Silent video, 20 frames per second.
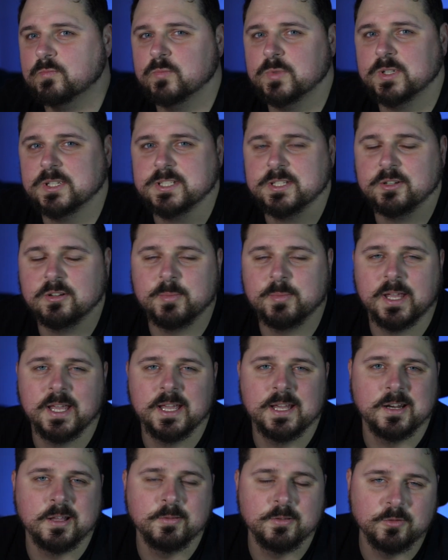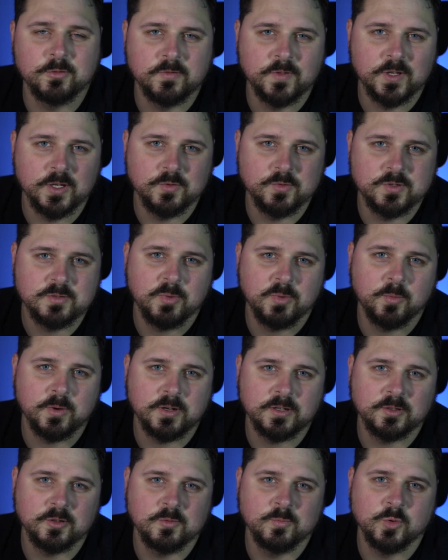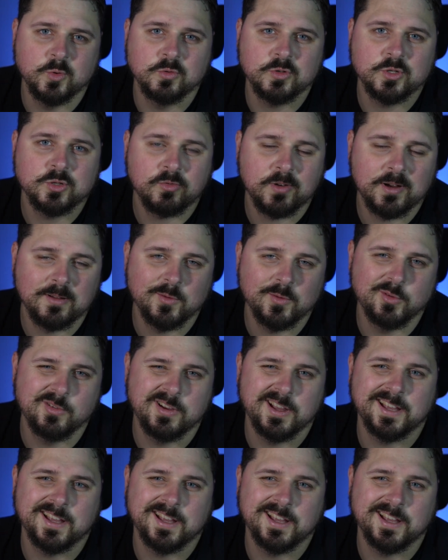We're still going to be hitting up the reviews, but we're going to do more travel